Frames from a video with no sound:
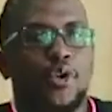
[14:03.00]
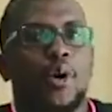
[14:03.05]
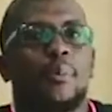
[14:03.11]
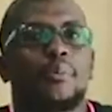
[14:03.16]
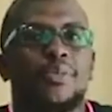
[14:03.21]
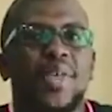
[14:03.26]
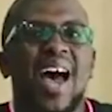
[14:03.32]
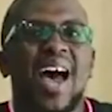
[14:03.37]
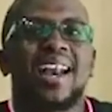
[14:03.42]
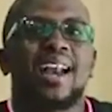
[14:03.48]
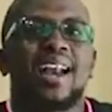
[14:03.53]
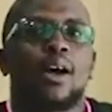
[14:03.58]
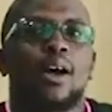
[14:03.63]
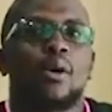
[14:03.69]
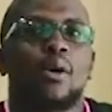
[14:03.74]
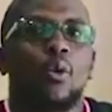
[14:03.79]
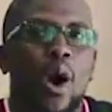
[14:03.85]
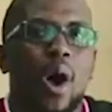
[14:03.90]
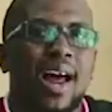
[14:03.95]
that
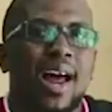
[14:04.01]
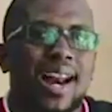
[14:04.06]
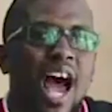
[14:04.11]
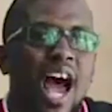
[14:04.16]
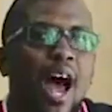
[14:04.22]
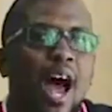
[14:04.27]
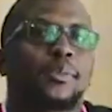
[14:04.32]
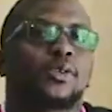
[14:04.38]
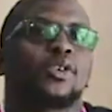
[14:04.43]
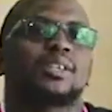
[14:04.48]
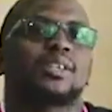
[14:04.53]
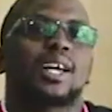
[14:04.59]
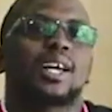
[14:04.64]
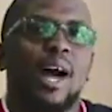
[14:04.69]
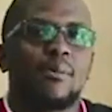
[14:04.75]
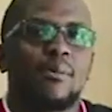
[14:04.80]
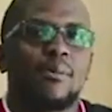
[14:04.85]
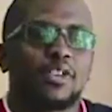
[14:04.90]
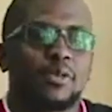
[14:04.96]
one app. So it
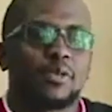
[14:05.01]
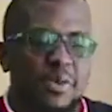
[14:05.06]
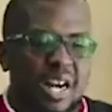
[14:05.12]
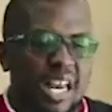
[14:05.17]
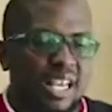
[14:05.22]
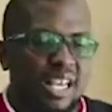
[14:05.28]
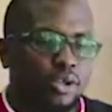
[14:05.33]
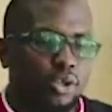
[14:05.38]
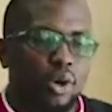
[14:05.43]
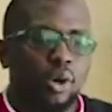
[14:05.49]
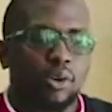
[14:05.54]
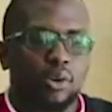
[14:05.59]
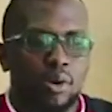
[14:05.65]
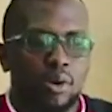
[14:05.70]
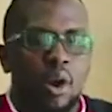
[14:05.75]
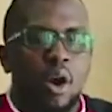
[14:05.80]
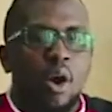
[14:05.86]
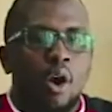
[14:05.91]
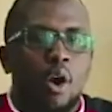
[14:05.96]
comes pre-installed on
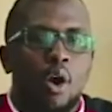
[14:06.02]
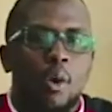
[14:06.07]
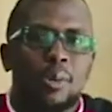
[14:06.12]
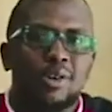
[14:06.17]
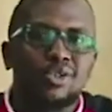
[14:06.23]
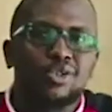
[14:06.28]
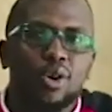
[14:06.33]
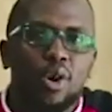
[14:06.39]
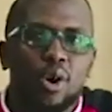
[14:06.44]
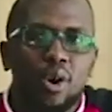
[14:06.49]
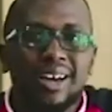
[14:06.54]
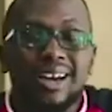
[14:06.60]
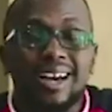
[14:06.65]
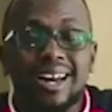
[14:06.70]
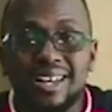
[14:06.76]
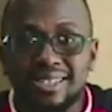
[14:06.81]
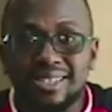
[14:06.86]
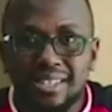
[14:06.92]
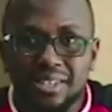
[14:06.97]
almost all
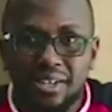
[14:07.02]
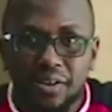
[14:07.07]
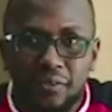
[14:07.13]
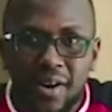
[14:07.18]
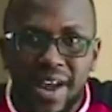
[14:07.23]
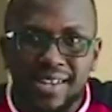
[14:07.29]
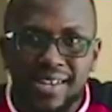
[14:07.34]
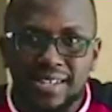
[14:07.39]
Galaxy devices.